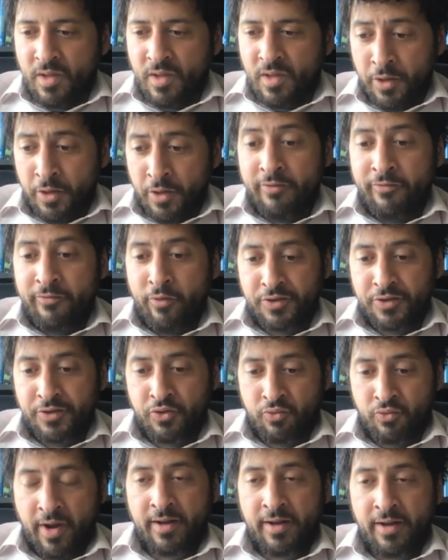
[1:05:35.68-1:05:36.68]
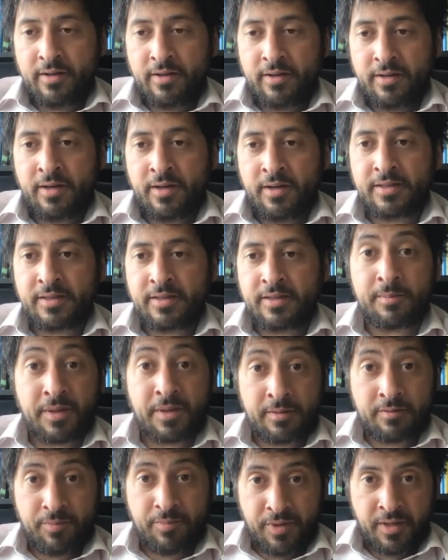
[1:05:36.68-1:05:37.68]
Young folks, you're right, can
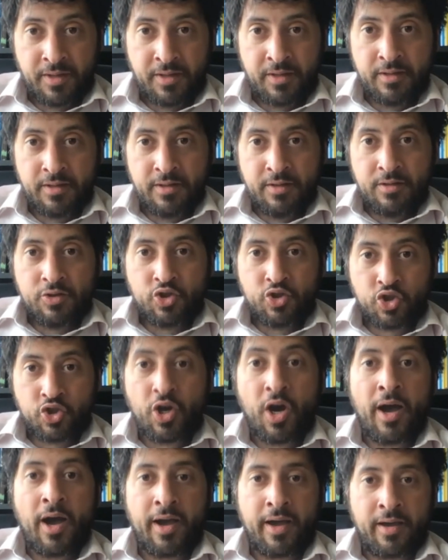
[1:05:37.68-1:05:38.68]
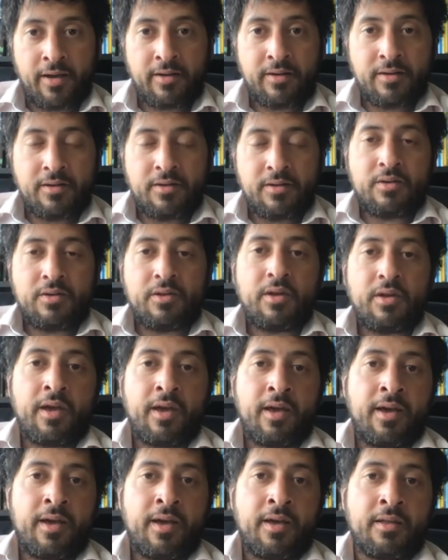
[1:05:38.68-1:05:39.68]
sometimes be shy
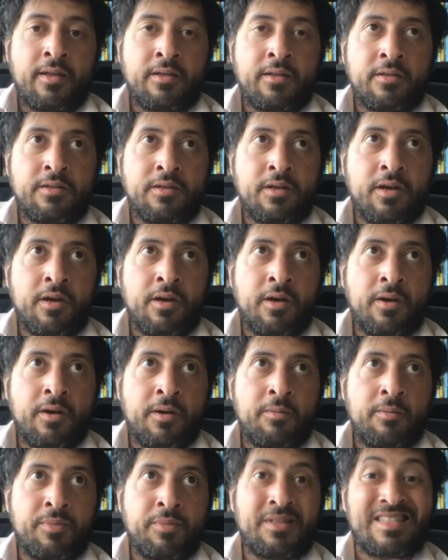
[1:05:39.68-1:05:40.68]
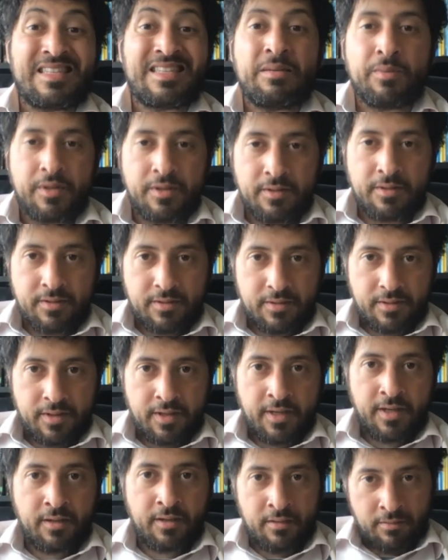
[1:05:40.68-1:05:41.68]
and be timid
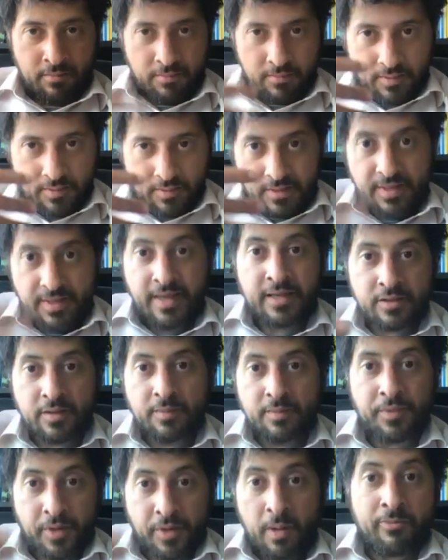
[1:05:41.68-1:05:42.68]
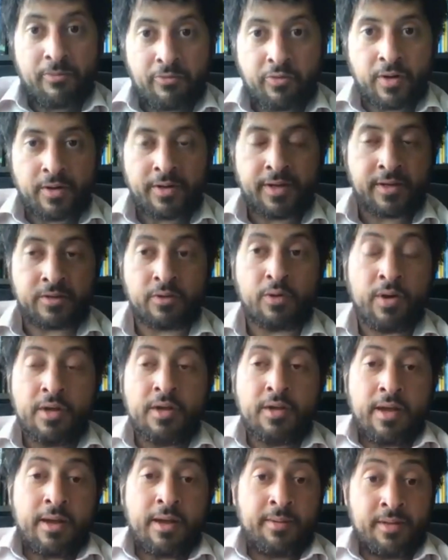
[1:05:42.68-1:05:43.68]
in saying something up front. Yeah, so
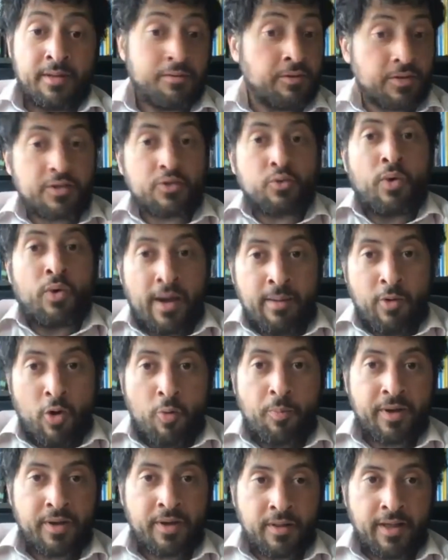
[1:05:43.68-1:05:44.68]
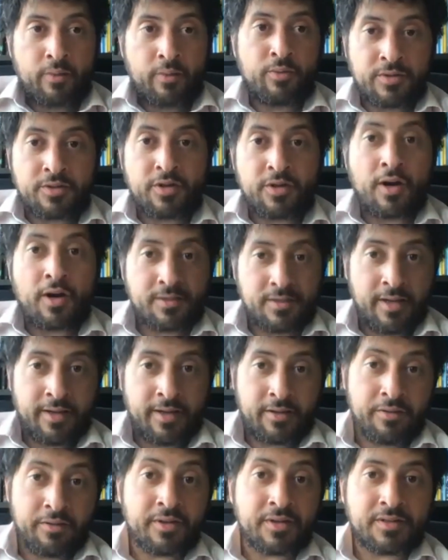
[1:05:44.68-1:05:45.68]
I mean, and this is why I'm hoping, like with talks
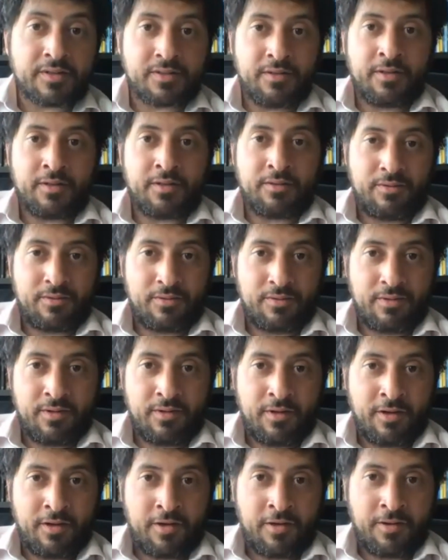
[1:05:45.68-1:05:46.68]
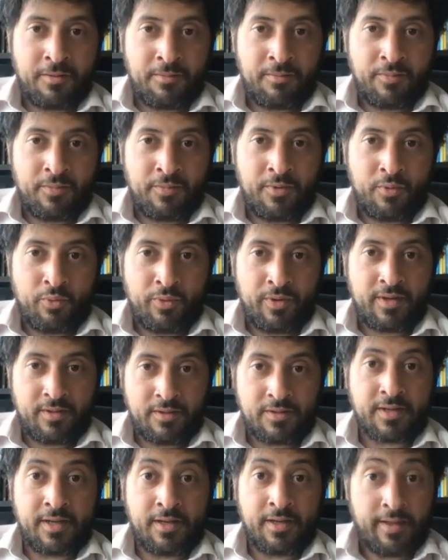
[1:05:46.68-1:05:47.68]
like this, that we can
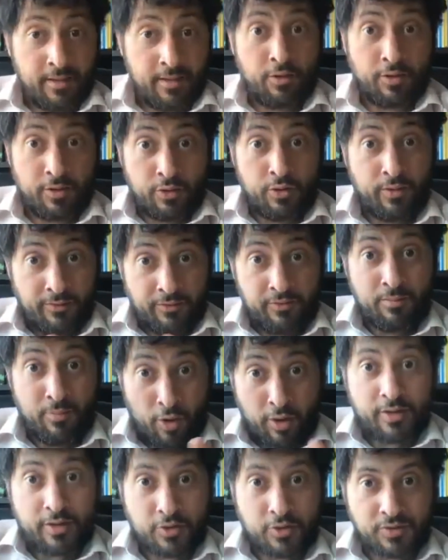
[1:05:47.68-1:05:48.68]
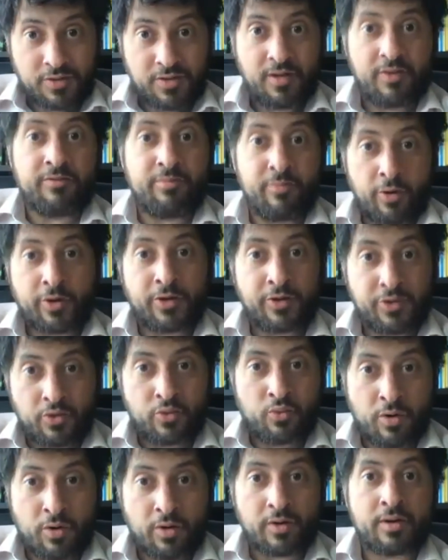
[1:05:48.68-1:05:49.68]
say, hey, look, you have to market yourself, market your
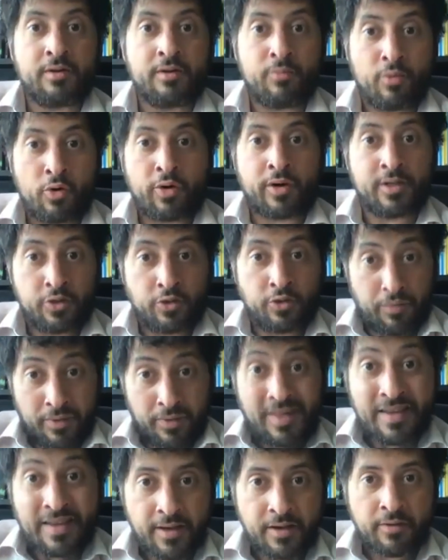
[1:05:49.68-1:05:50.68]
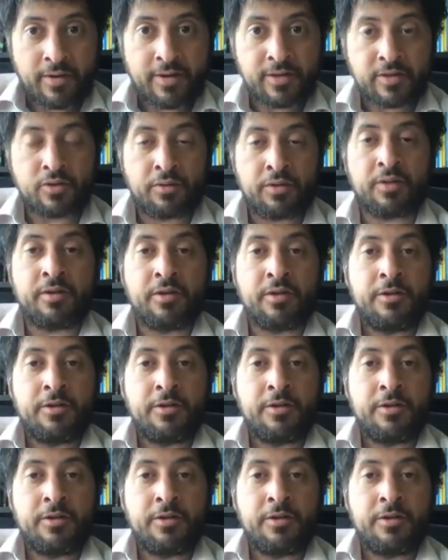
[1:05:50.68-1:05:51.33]
work, and market your thinking, right? So that